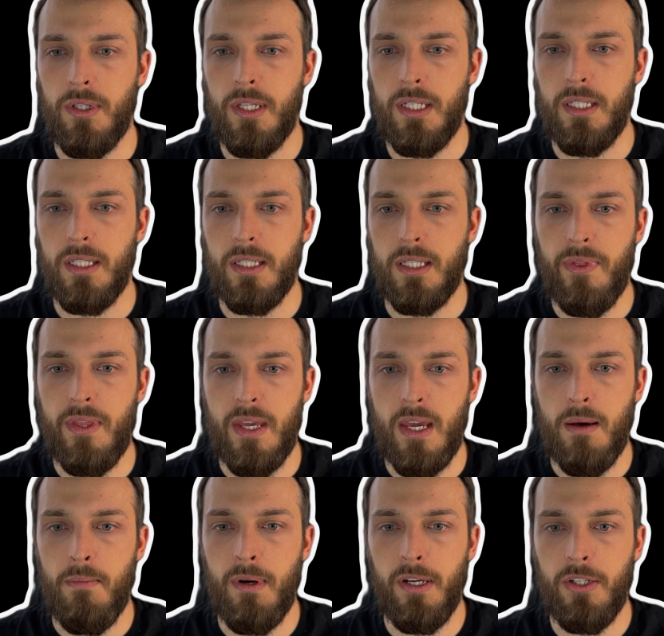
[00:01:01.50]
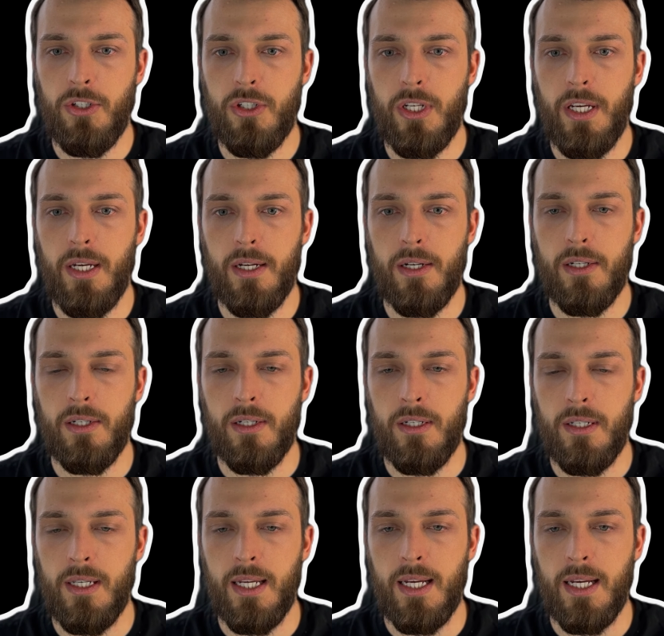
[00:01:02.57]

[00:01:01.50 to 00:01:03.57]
this is the image here, the